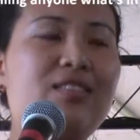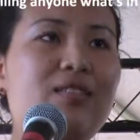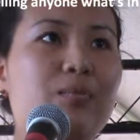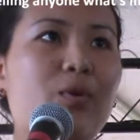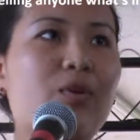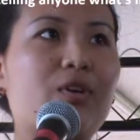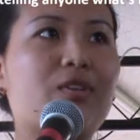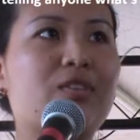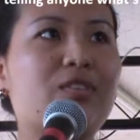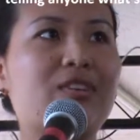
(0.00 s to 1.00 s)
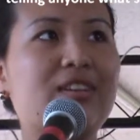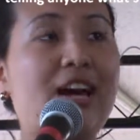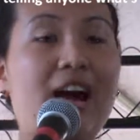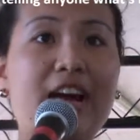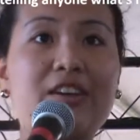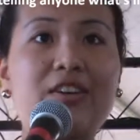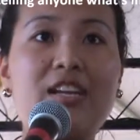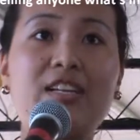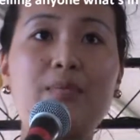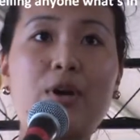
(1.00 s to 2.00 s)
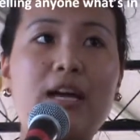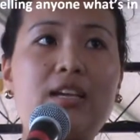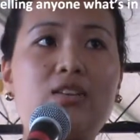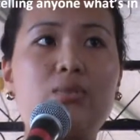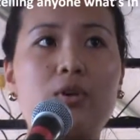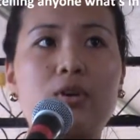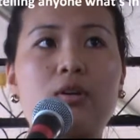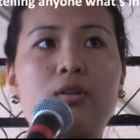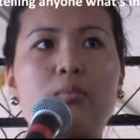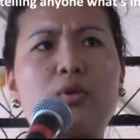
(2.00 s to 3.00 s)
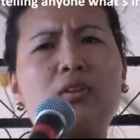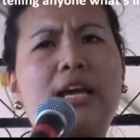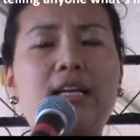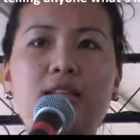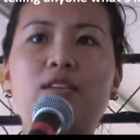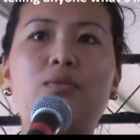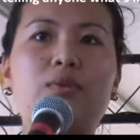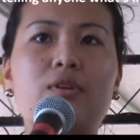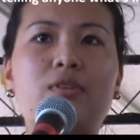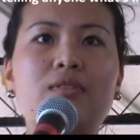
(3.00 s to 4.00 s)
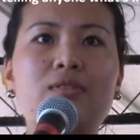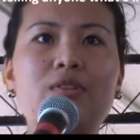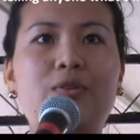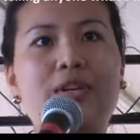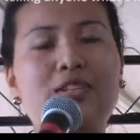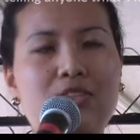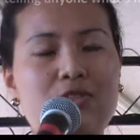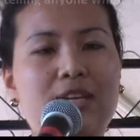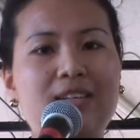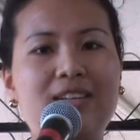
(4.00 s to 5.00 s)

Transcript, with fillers: the more, the higher income bracket you were, the more likely you were going to drink